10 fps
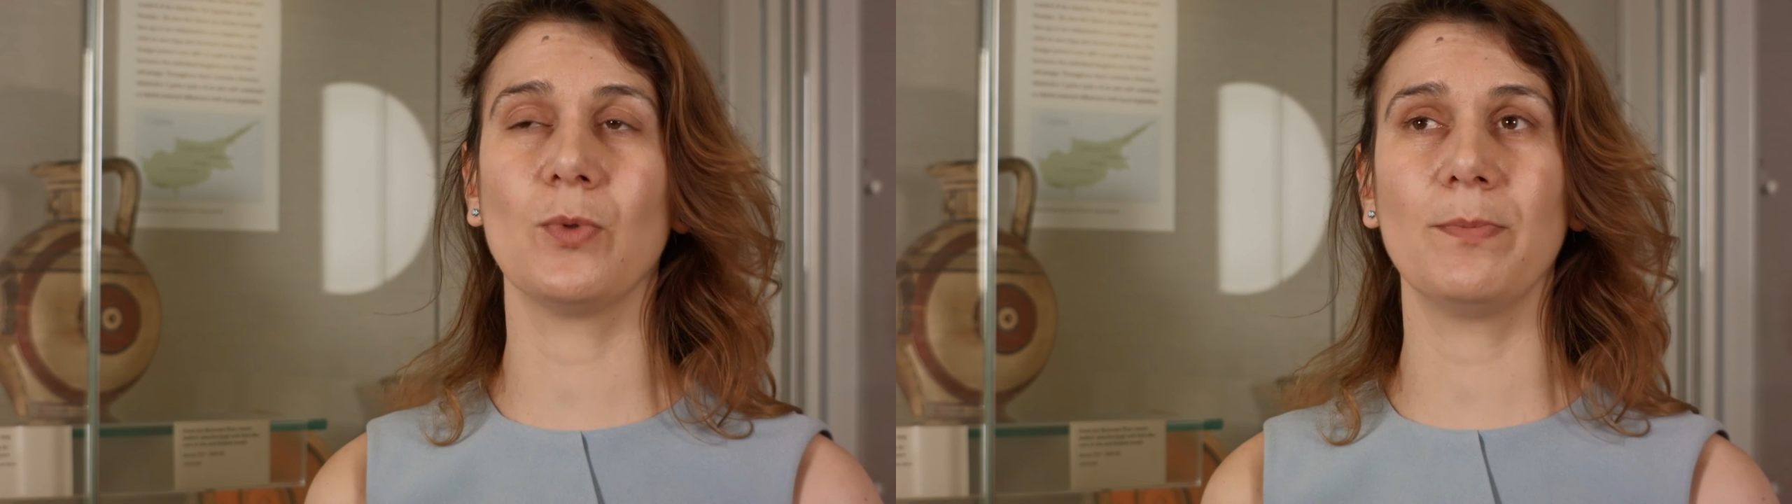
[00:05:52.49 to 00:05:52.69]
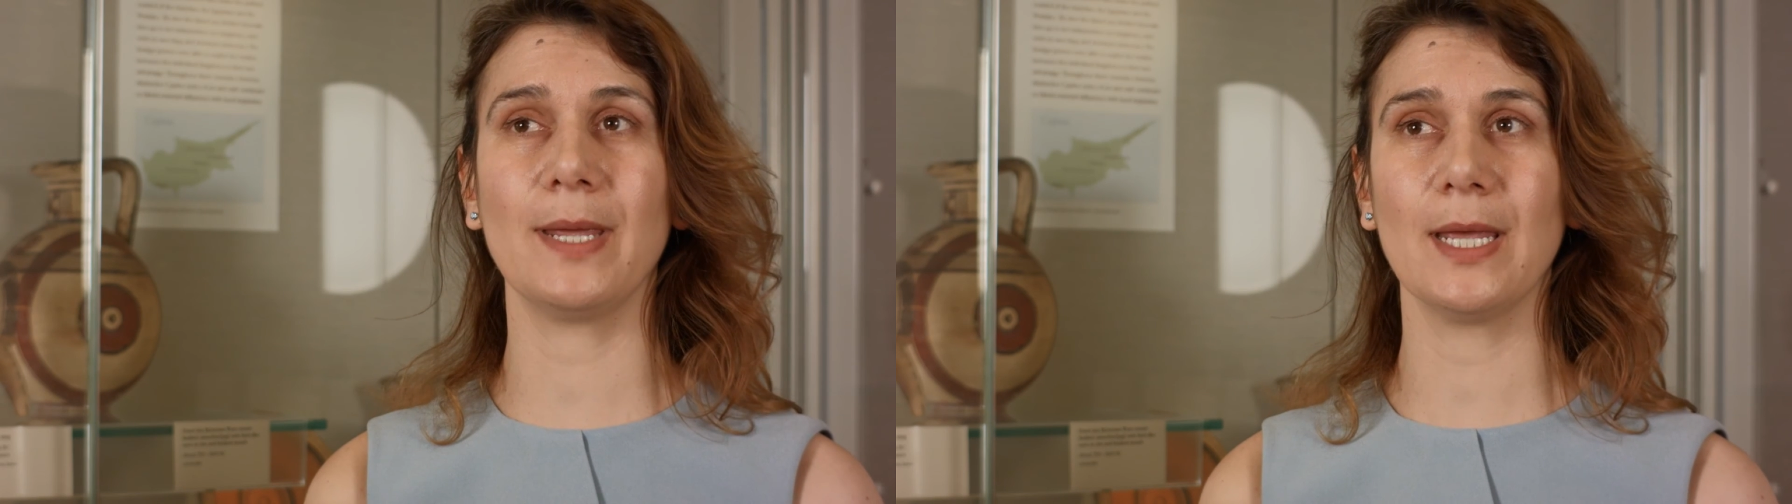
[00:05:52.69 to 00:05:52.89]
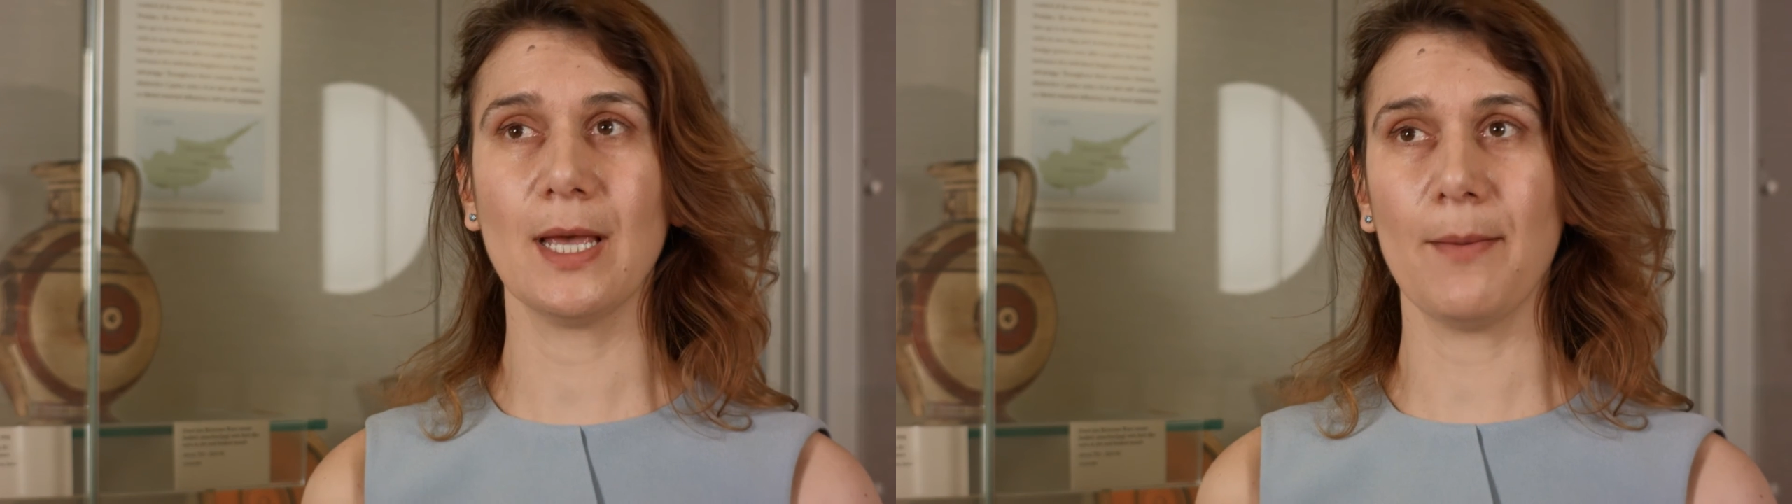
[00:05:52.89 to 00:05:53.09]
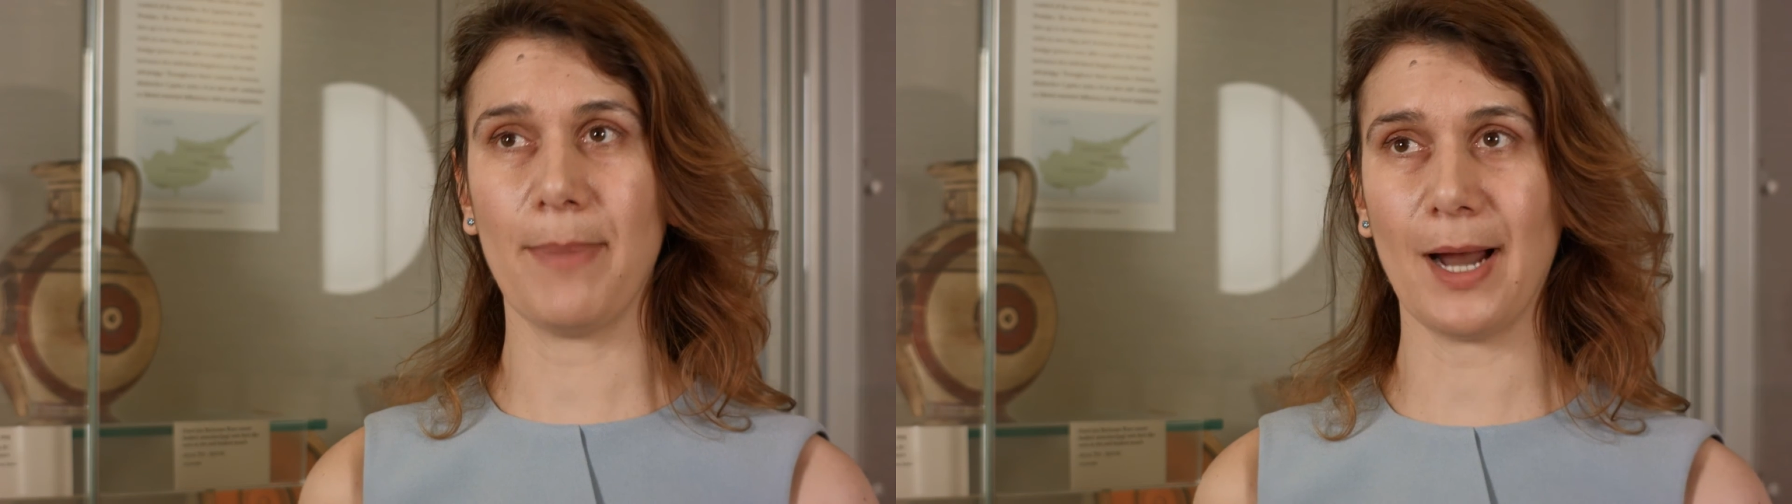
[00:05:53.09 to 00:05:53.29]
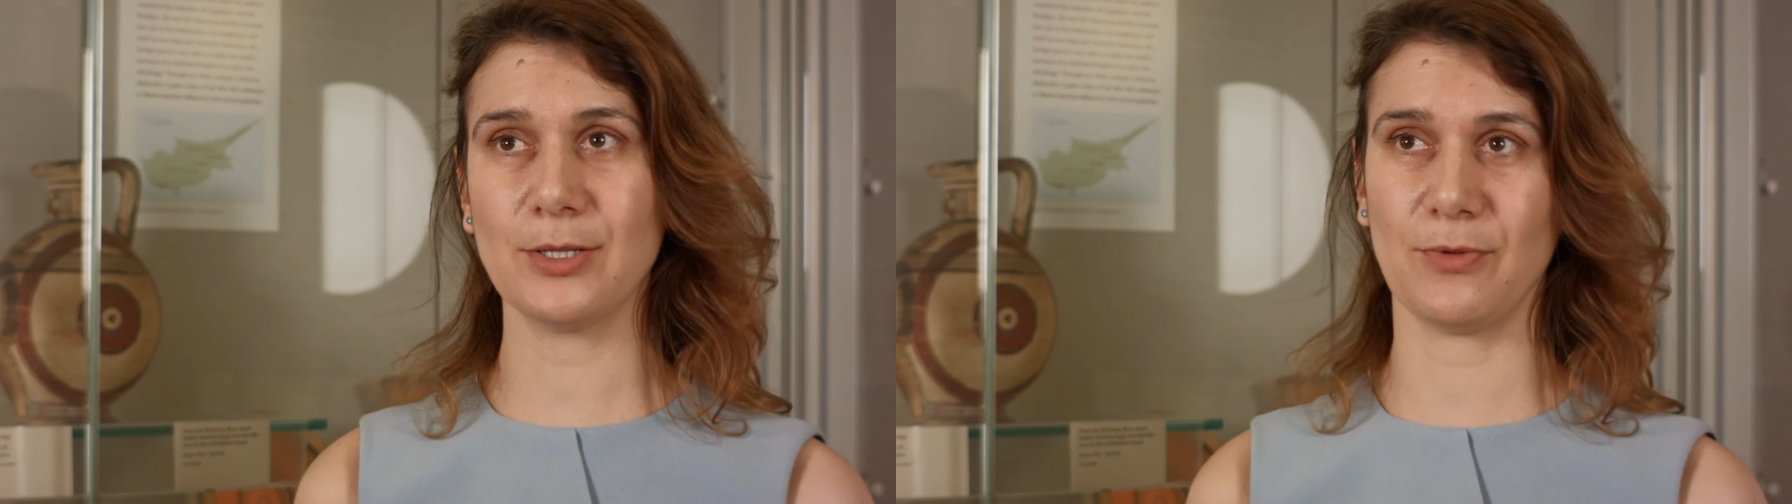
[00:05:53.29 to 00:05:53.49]
will be
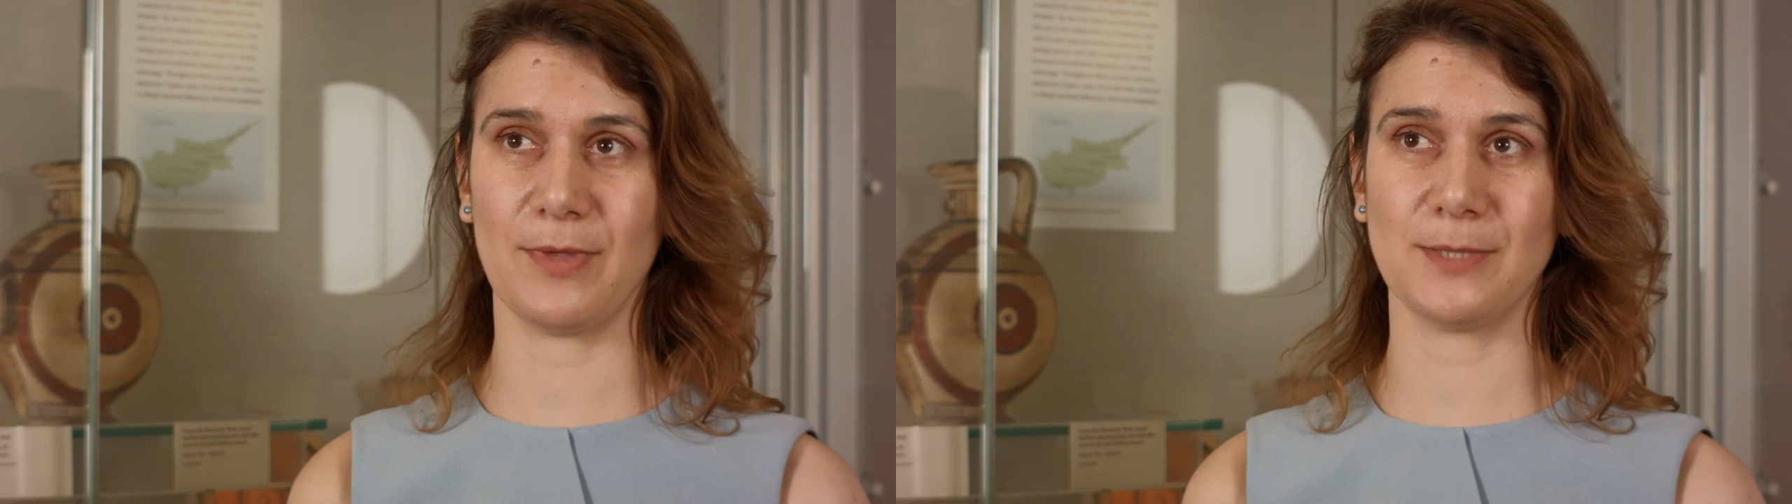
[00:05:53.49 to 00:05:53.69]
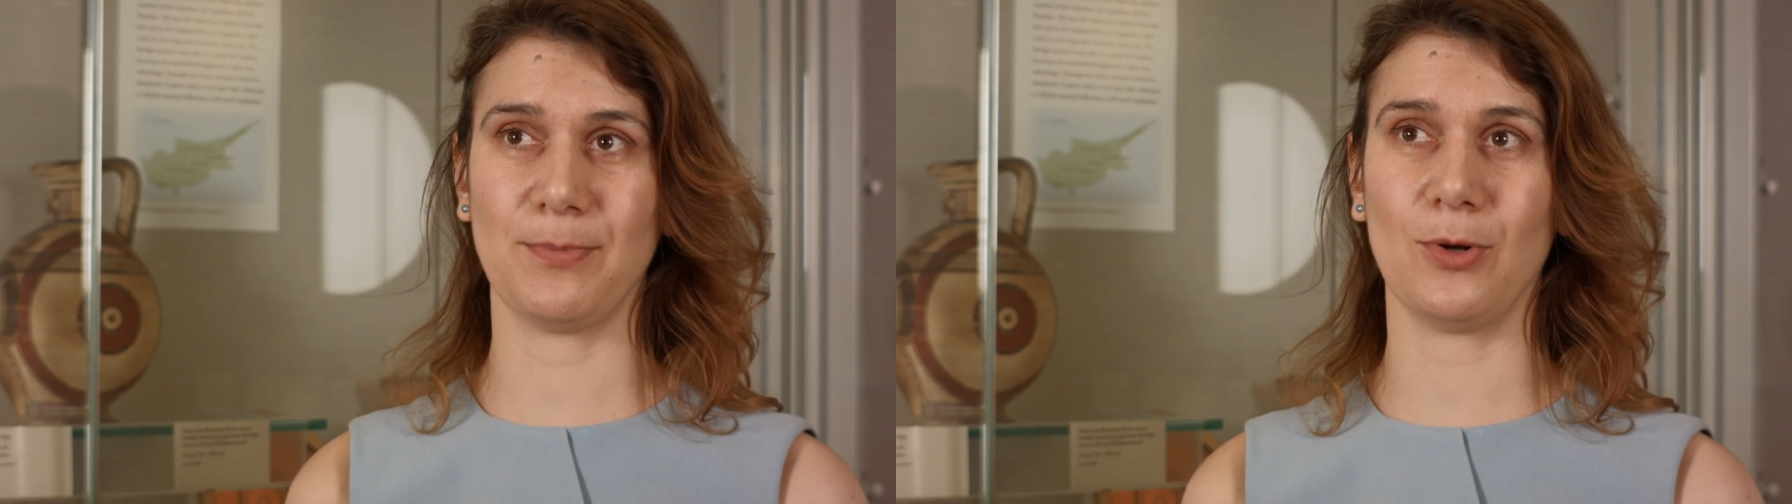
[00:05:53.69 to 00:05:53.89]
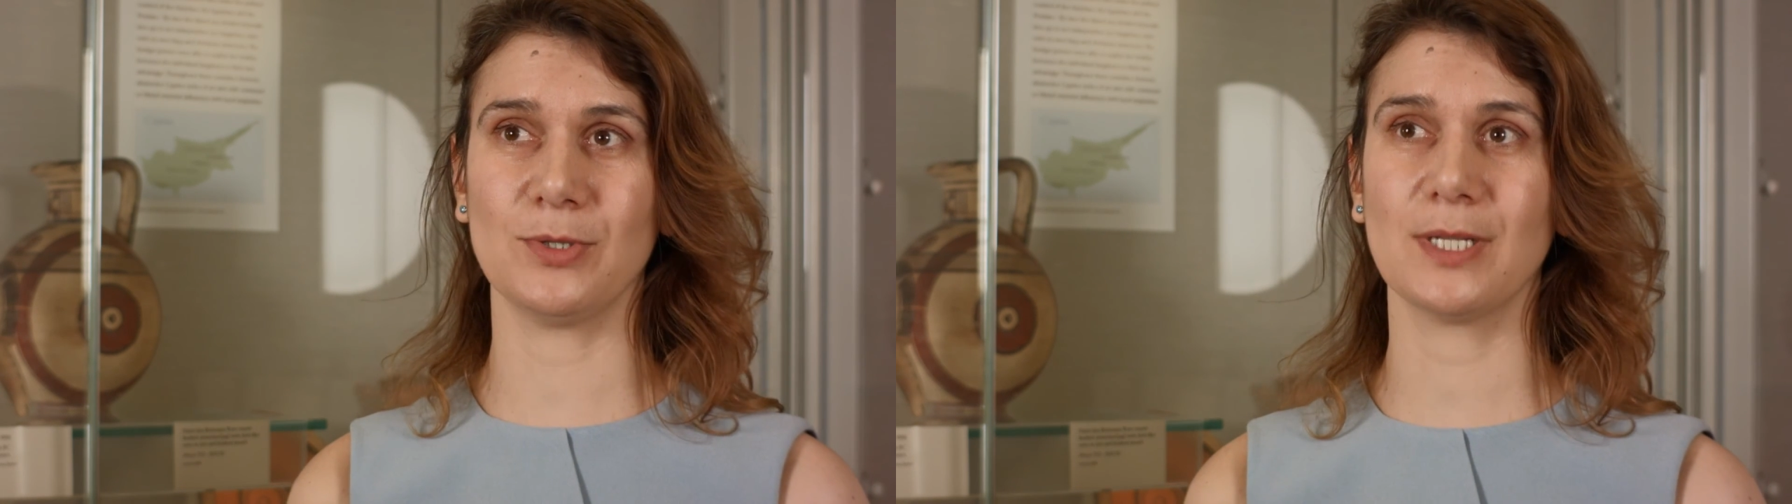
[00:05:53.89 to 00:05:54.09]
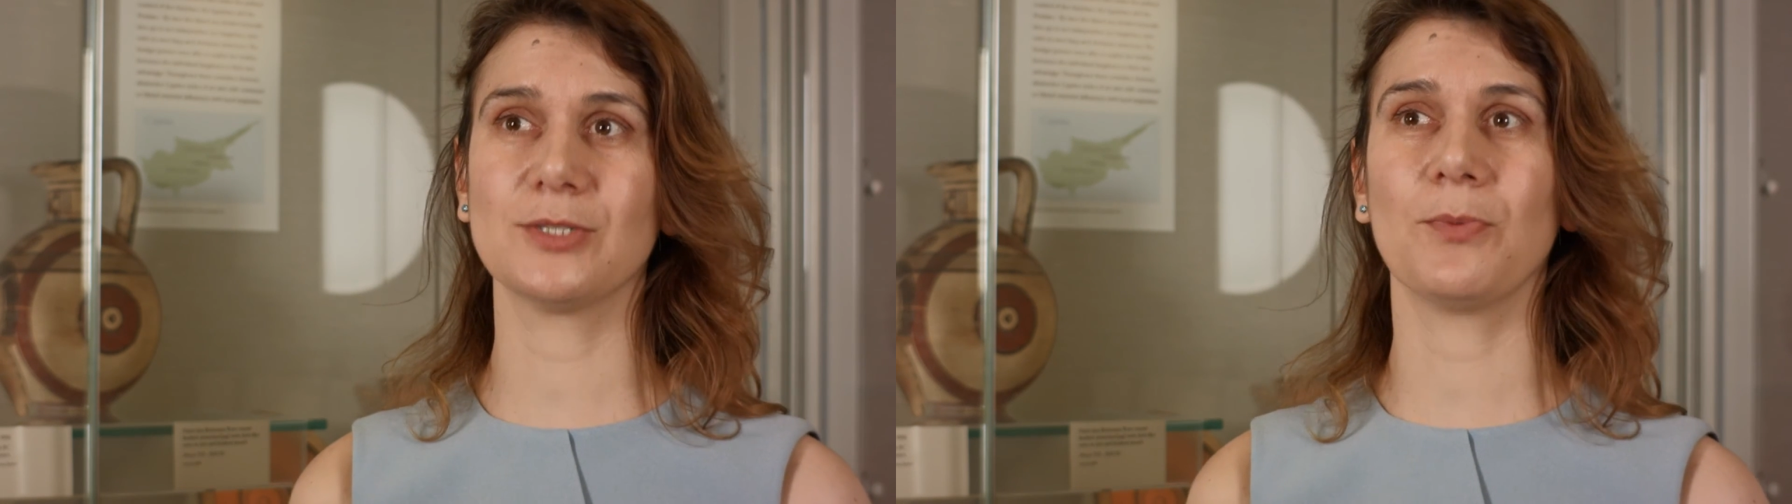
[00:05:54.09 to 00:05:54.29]
part of this project,